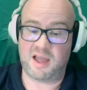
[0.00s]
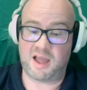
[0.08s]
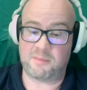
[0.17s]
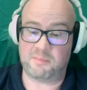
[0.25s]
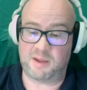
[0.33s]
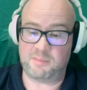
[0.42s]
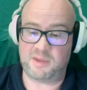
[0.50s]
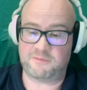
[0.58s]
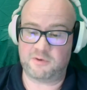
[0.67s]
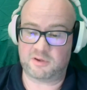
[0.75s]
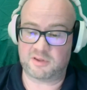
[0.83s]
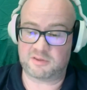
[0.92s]
My main
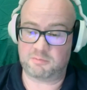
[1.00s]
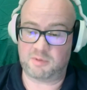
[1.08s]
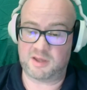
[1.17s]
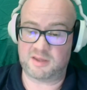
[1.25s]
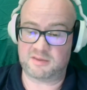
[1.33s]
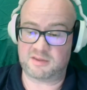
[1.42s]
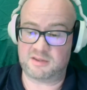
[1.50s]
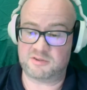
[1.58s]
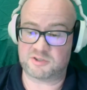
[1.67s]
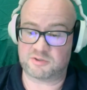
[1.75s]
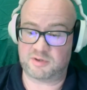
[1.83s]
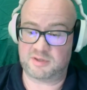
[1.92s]
focus was
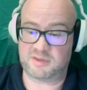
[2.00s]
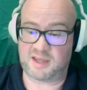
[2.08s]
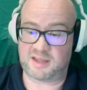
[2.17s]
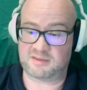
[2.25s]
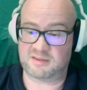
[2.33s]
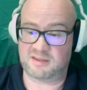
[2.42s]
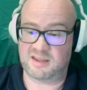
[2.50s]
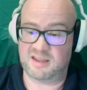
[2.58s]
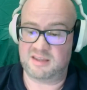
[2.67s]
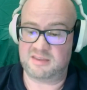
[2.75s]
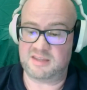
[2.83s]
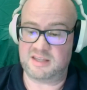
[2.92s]
ensuring that
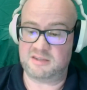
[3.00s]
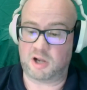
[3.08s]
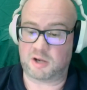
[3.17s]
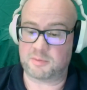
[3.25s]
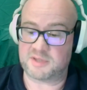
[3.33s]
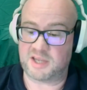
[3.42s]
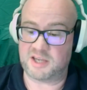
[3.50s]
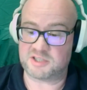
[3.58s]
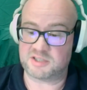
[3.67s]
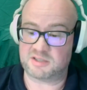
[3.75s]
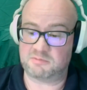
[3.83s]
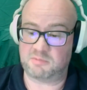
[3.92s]
the
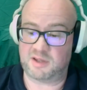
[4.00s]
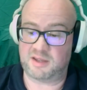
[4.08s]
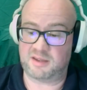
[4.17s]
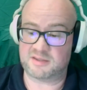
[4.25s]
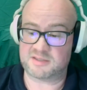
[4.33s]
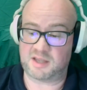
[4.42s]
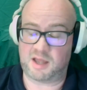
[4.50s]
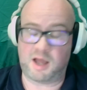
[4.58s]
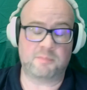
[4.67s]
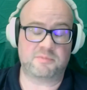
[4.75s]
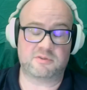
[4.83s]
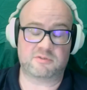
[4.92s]
documentation was
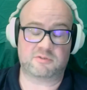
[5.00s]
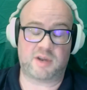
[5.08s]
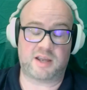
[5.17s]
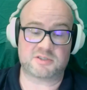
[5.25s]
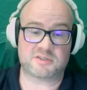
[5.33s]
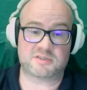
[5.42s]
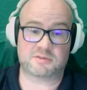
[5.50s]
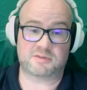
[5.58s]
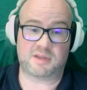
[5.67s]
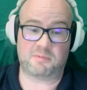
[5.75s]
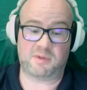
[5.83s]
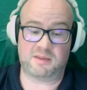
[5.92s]
up to scratch so
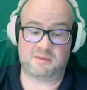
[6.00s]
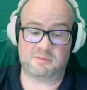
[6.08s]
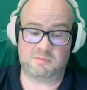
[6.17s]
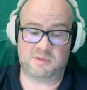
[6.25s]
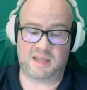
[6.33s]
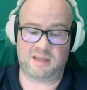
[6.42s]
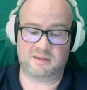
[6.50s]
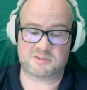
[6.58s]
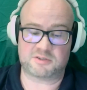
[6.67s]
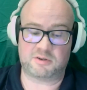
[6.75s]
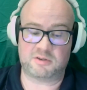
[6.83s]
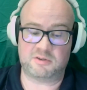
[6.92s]
that way when the analysts
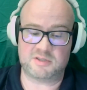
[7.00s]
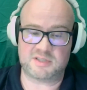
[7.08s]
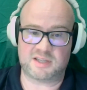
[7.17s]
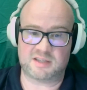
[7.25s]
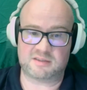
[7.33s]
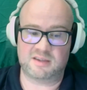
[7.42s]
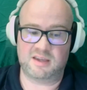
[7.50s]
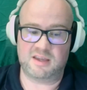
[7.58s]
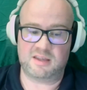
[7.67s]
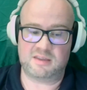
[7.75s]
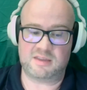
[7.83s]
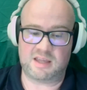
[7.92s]
start using it,
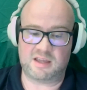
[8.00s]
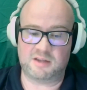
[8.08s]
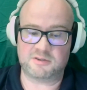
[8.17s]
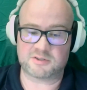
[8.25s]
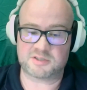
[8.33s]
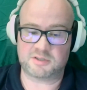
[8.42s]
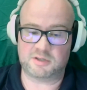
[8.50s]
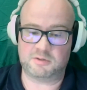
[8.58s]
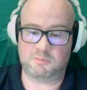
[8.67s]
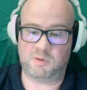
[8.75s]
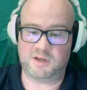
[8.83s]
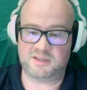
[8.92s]
they
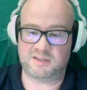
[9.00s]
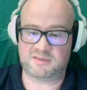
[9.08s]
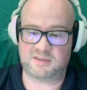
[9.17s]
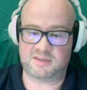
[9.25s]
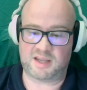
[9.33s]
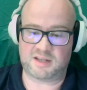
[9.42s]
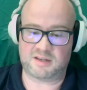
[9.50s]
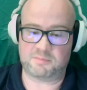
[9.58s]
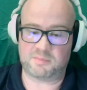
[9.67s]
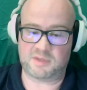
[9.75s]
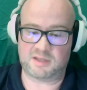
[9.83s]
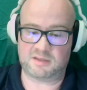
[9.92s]
understood what does the data
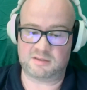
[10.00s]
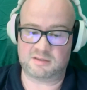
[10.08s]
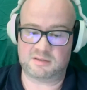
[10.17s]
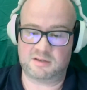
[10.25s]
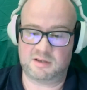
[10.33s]
mean.